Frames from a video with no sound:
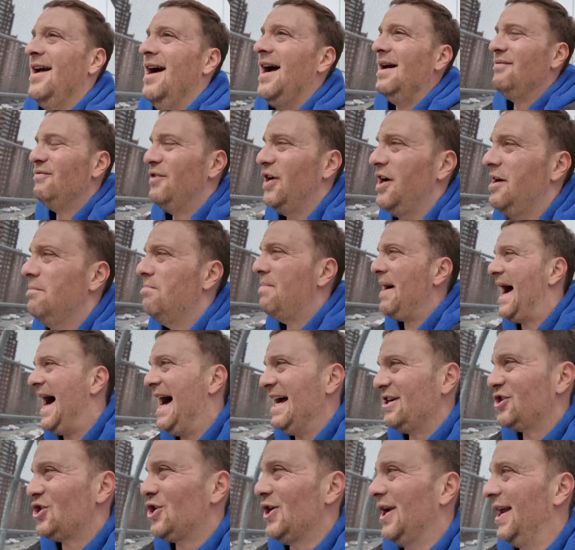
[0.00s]
I'm very
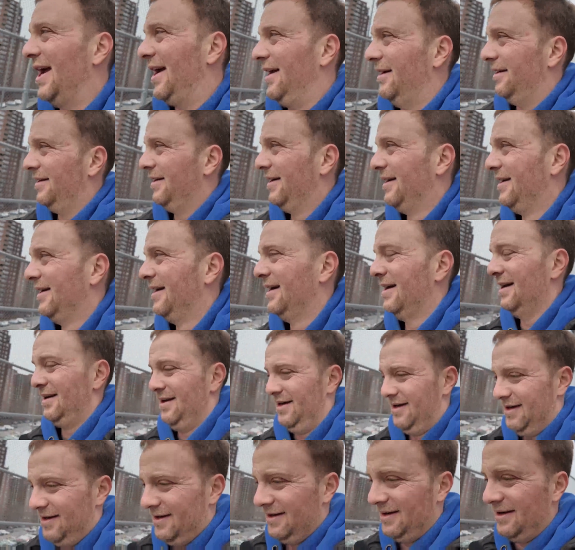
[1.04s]
passionate
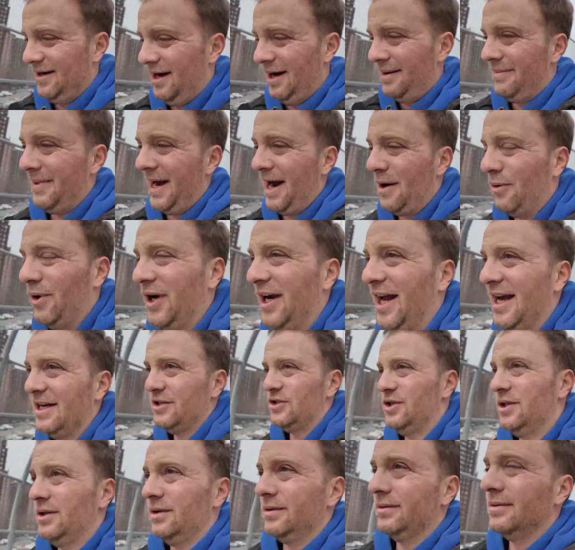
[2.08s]
about what I
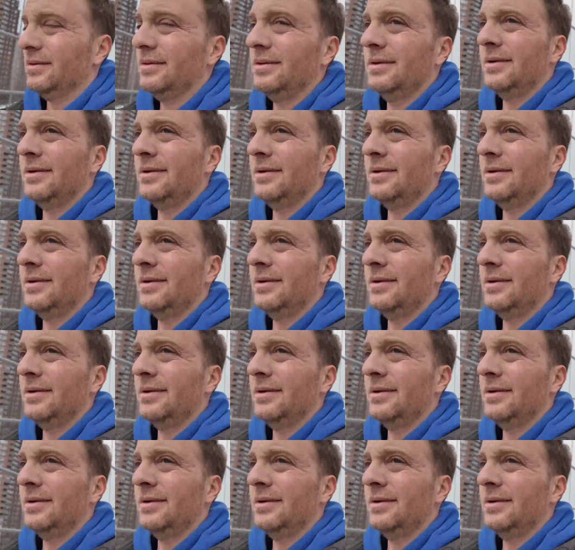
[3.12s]
do.